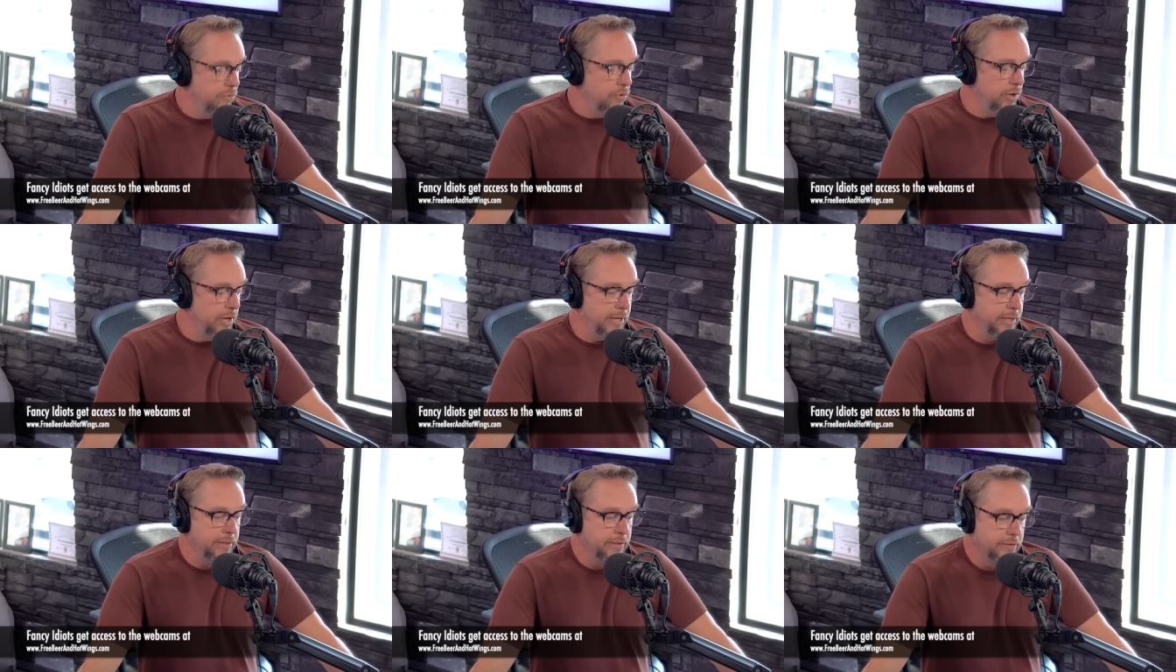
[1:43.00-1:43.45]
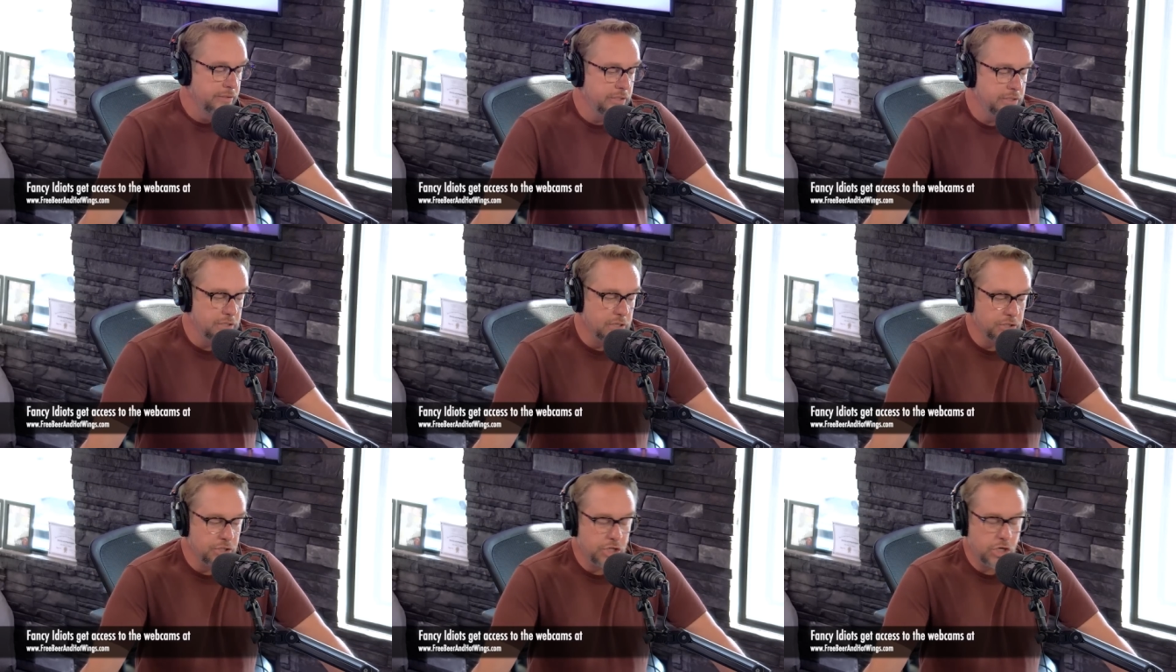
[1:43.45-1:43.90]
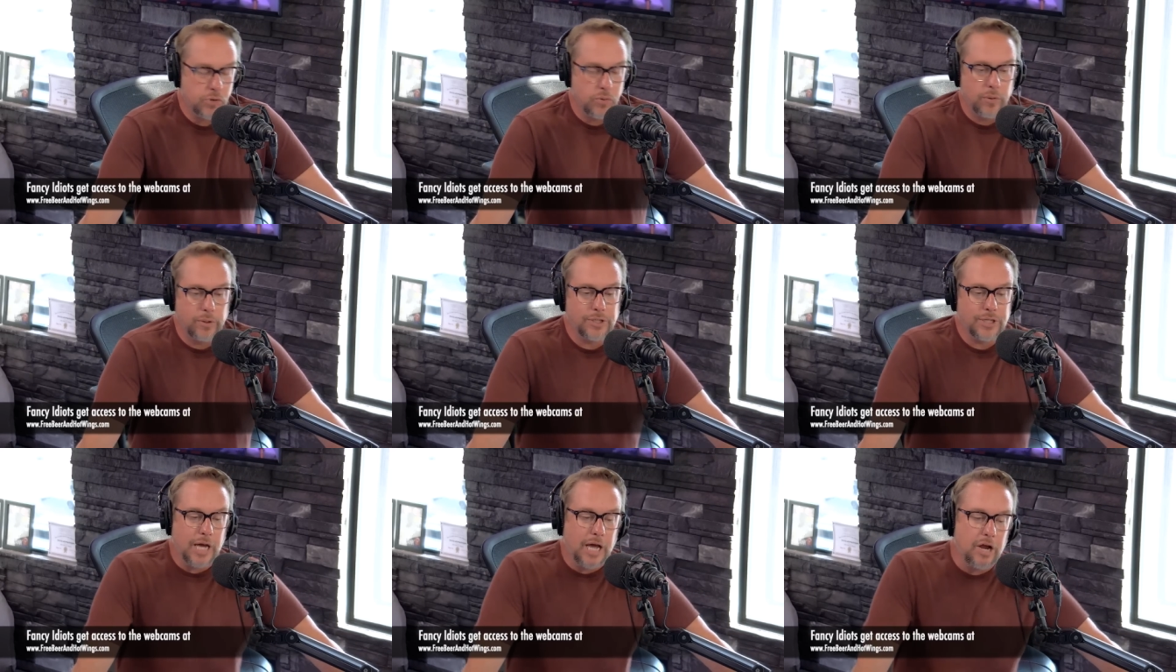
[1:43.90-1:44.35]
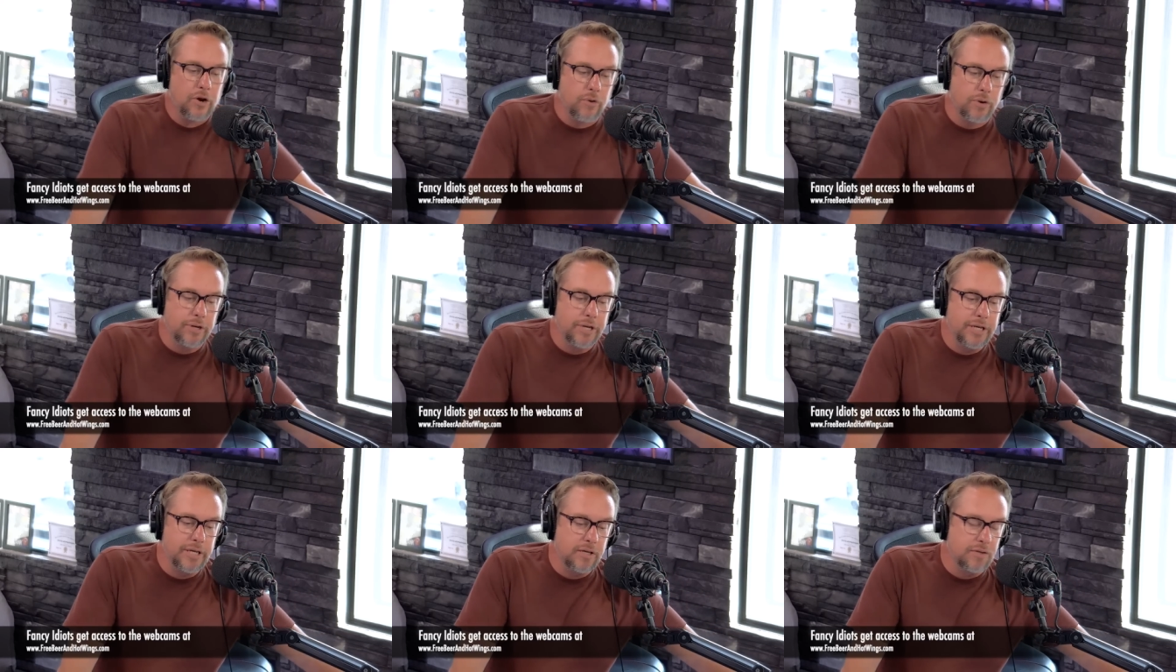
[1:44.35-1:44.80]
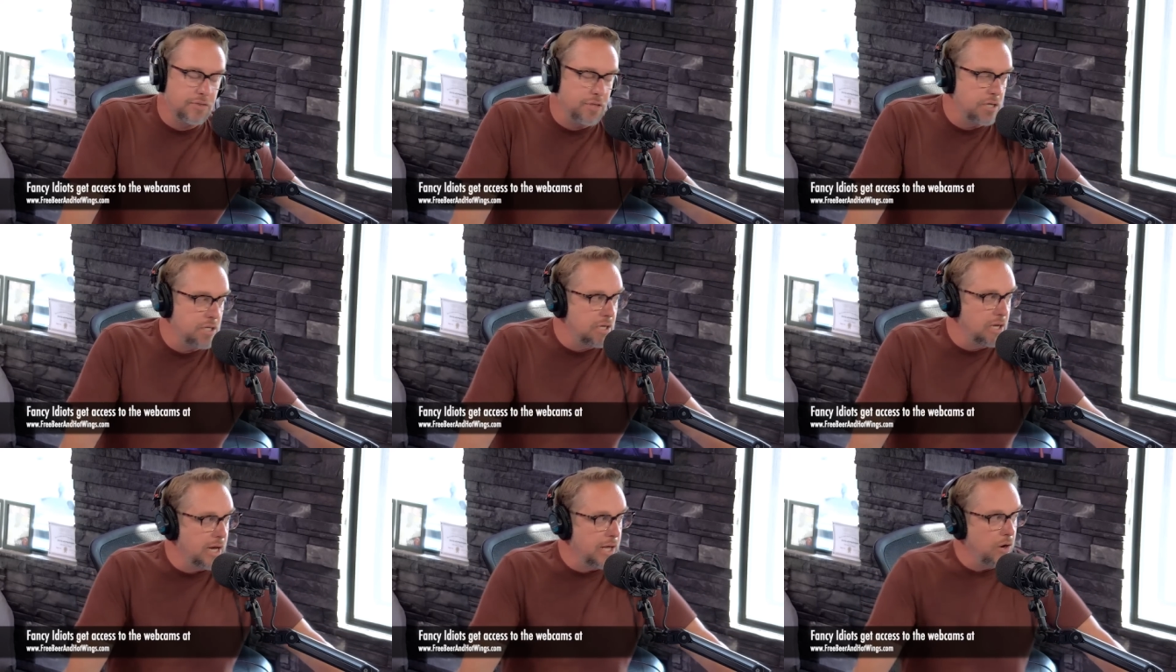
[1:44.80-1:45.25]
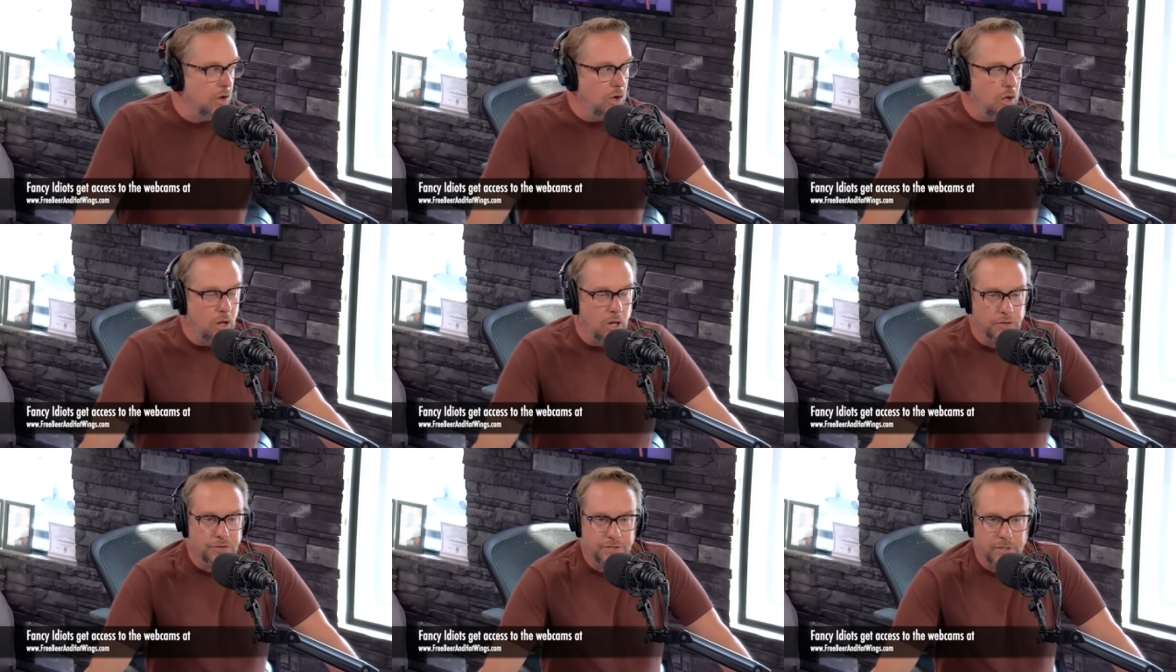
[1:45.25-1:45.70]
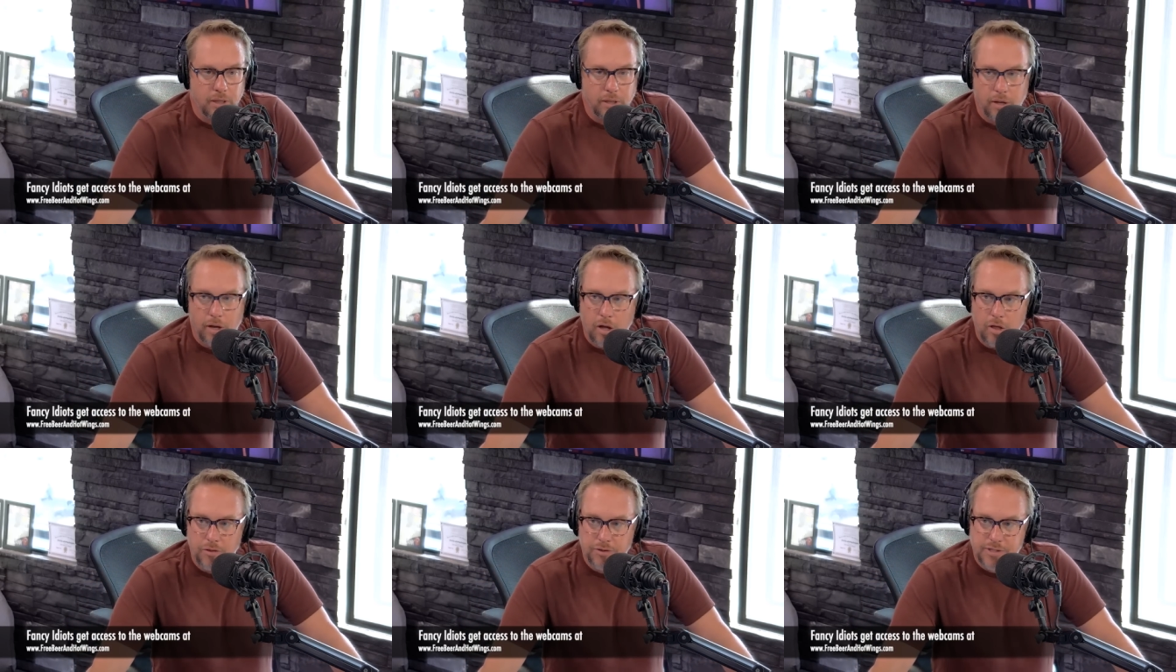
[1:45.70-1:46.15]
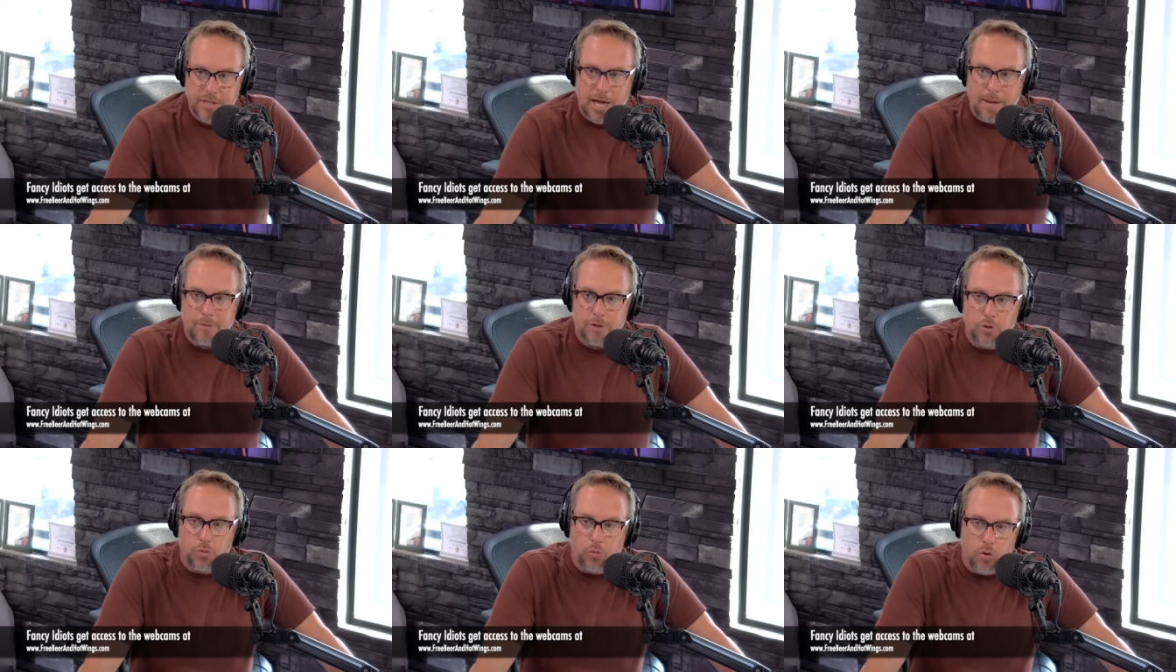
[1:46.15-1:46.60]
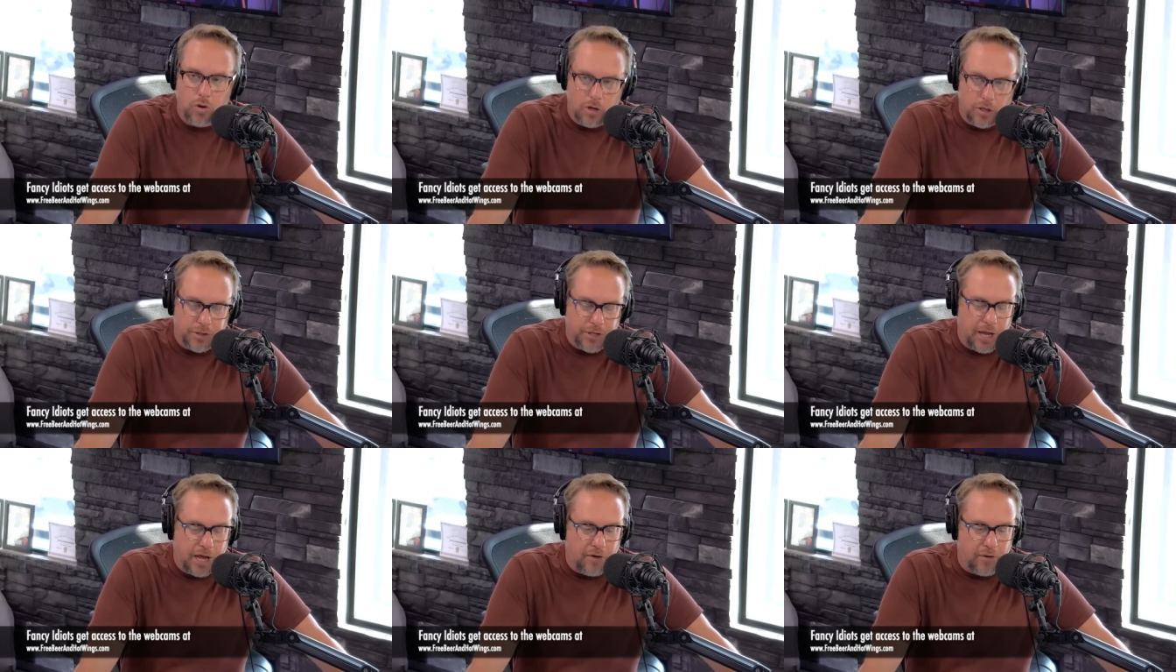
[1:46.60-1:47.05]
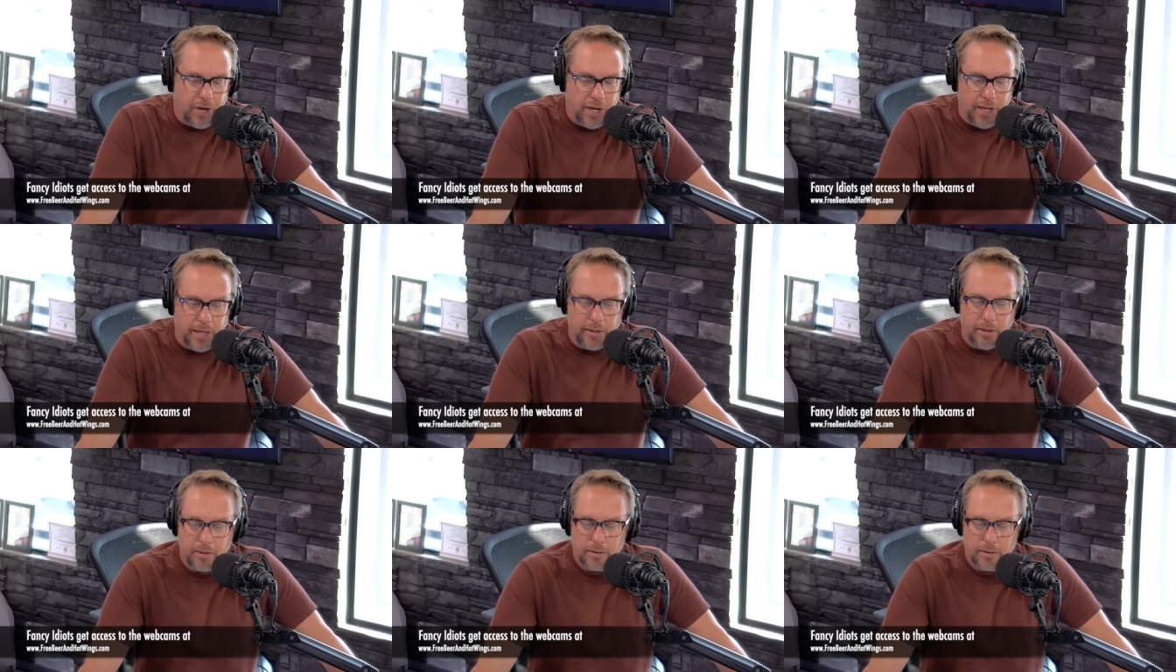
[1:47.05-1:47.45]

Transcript: Boy, just because you're a retiree, you think you got all all the time in the world now, huh?